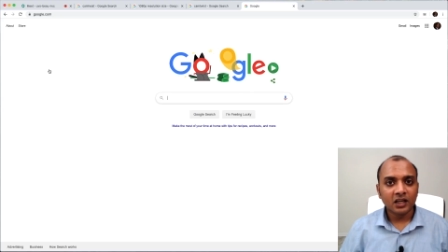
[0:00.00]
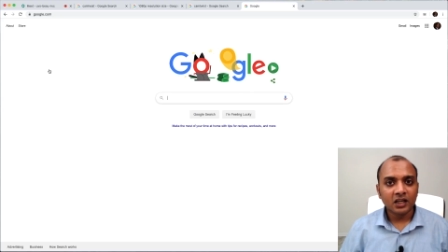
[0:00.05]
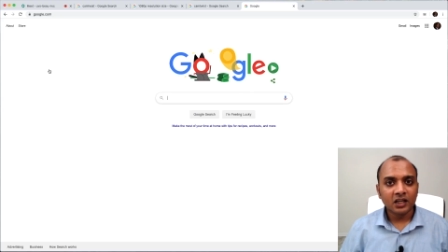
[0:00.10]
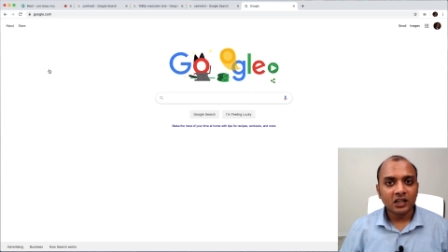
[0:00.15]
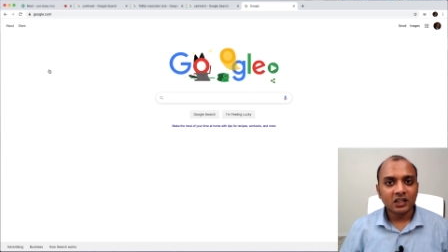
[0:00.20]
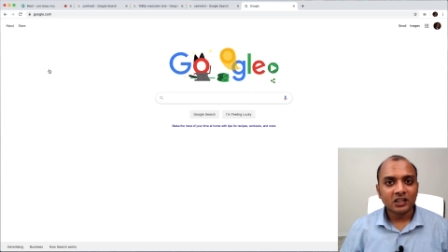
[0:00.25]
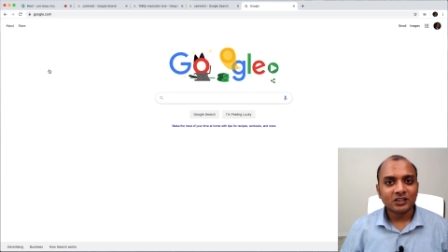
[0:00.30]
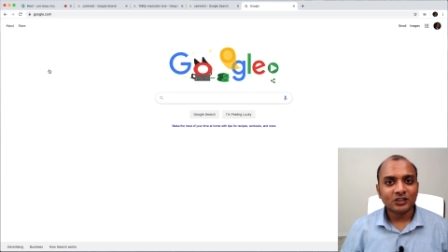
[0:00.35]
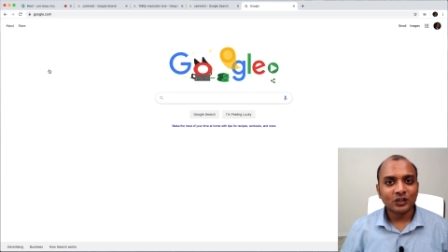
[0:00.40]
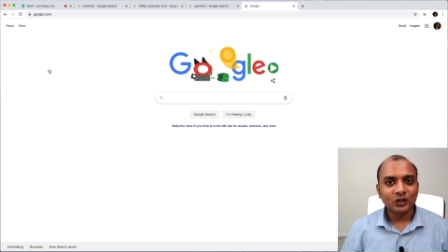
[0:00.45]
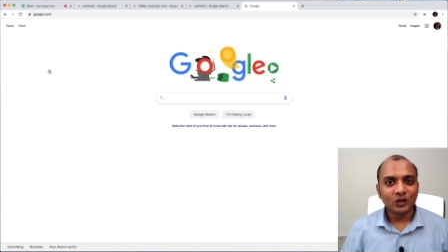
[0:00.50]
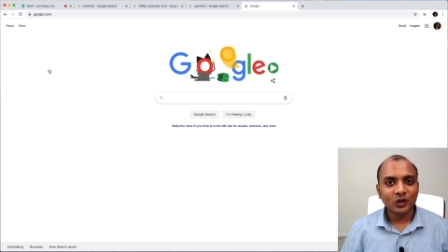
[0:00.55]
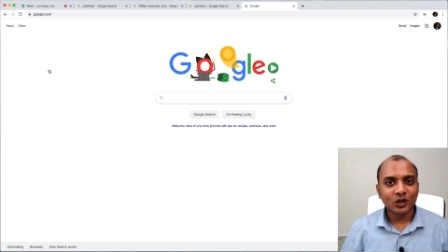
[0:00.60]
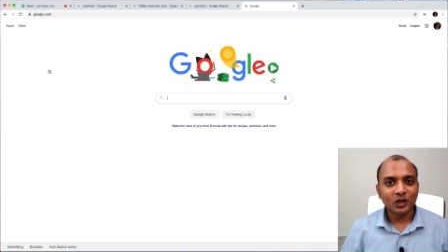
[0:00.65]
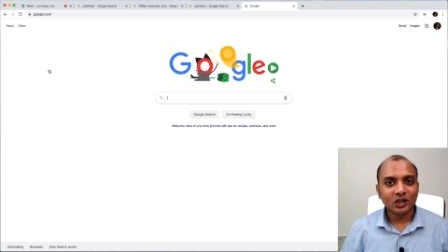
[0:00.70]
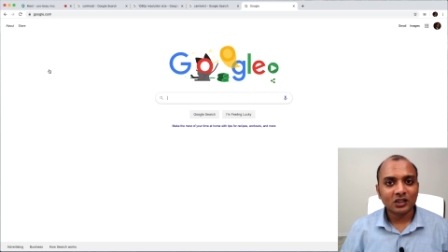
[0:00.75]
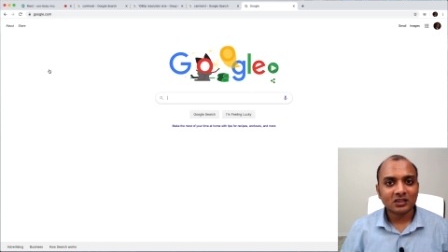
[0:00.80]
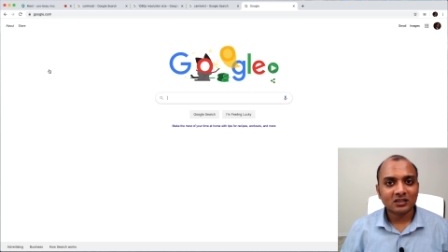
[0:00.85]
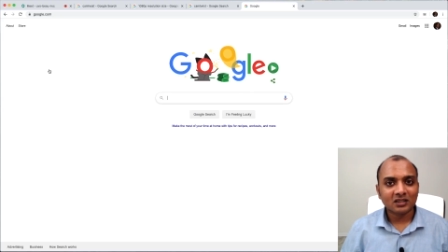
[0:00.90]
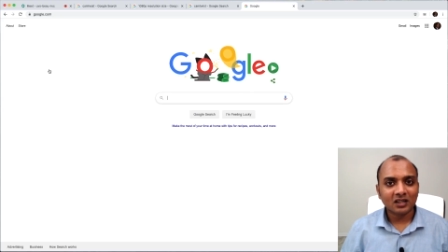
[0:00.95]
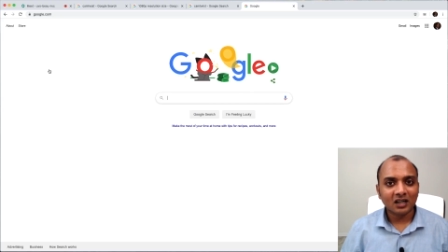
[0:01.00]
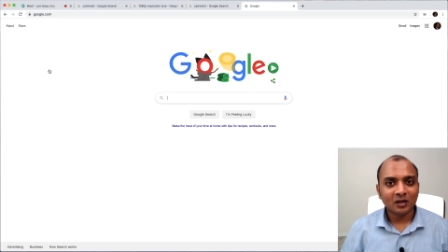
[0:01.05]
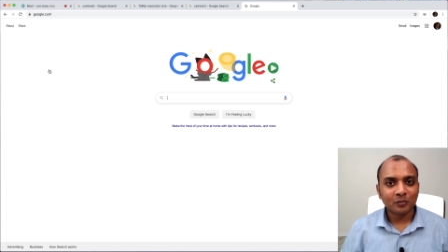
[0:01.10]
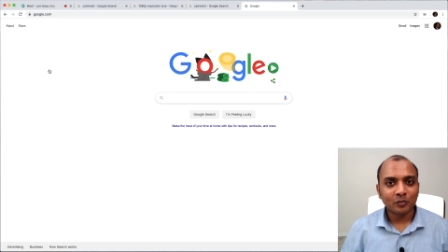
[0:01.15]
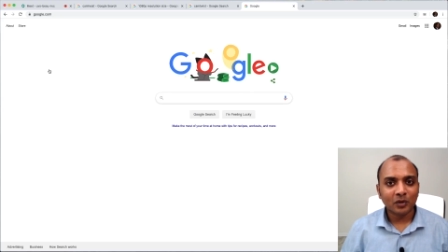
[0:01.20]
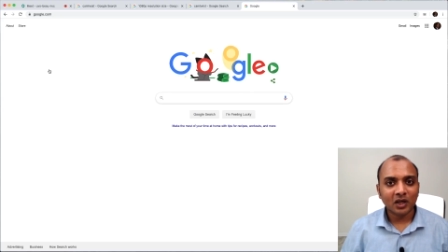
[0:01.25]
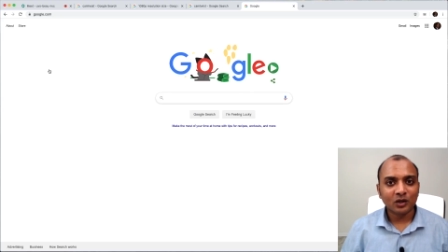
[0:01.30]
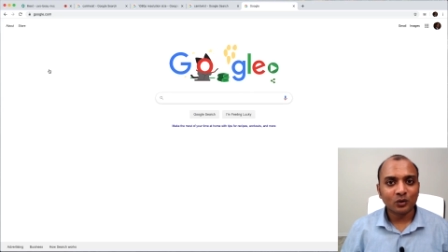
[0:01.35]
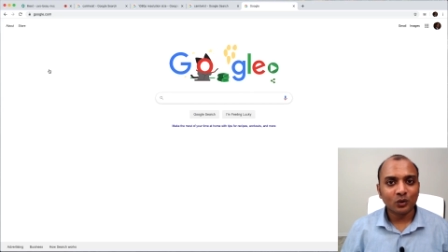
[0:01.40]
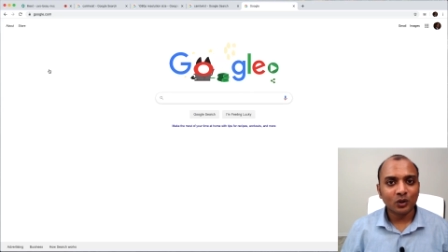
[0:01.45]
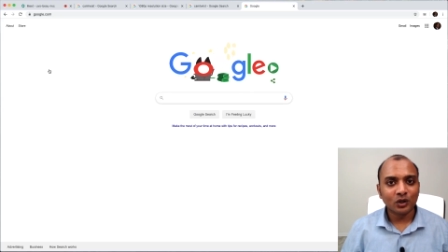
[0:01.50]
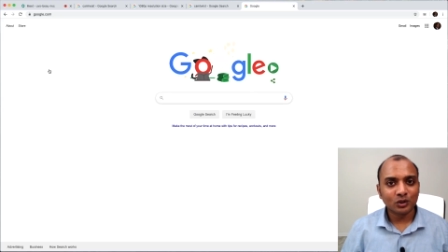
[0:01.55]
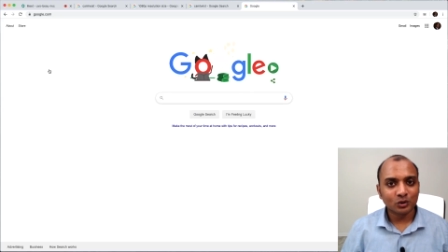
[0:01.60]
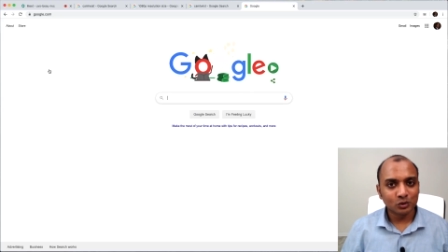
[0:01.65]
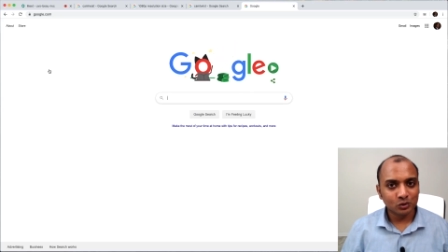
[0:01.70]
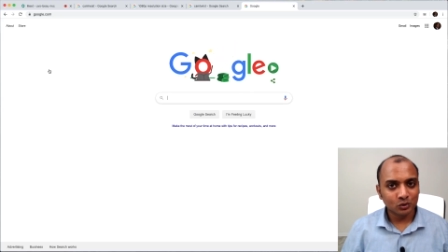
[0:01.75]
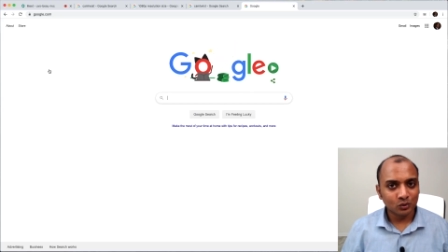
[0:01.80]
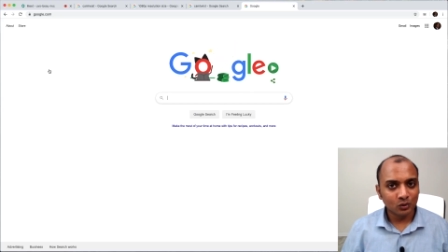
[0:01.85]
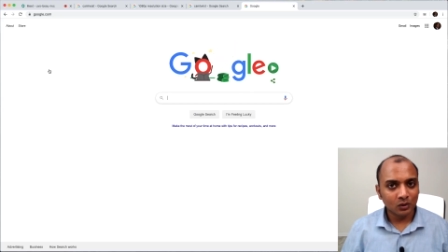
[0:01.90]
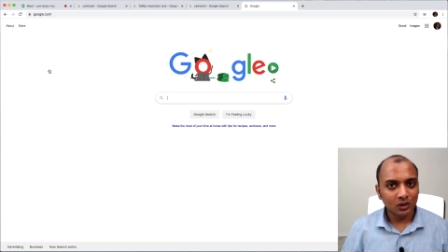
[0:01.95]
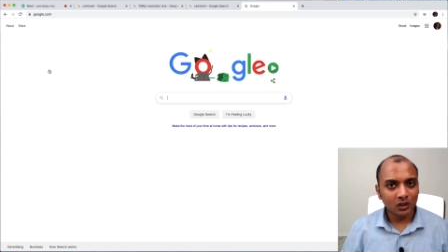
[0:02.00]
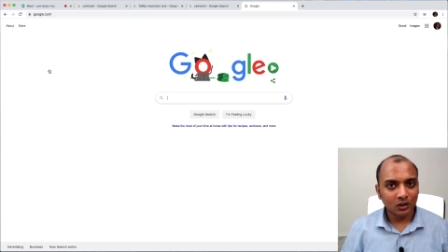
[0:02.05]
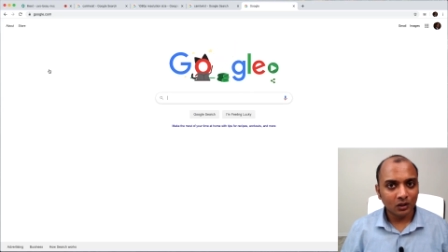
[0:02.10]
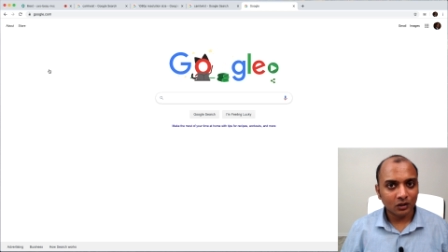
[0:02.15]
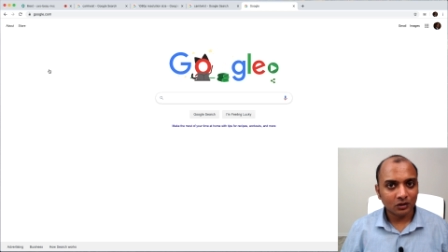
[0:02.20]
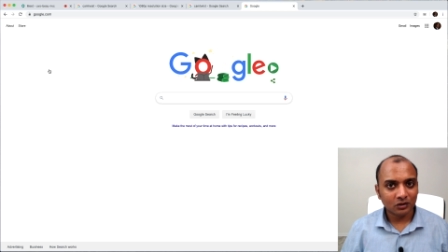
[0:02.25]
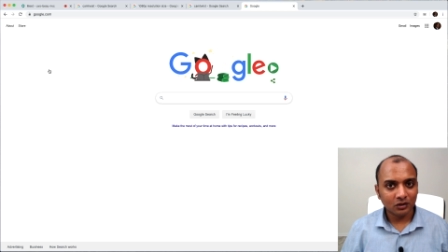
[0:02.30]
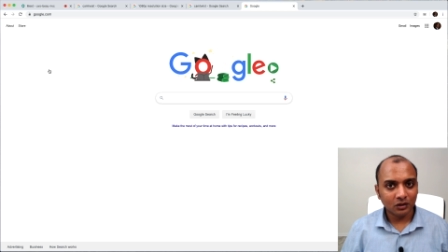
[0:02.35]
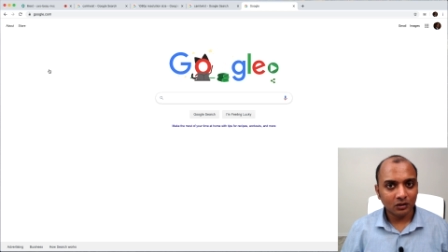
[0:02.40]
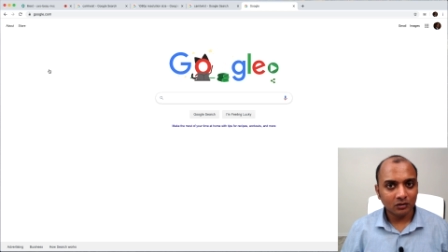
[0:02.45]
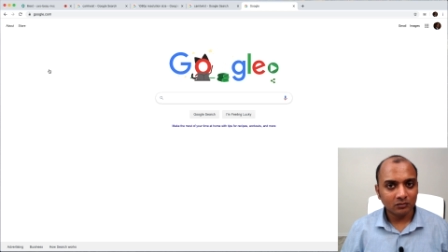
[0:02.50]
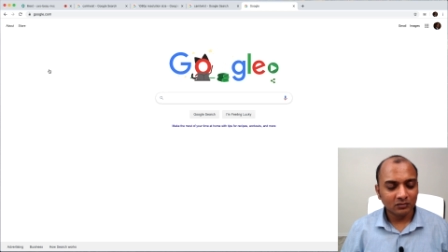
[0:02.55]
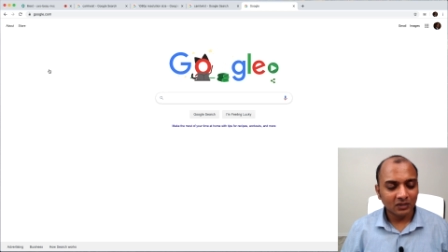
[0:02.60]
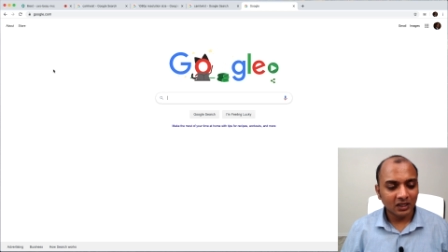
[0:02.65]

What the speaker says: So you're going to start by going to google.com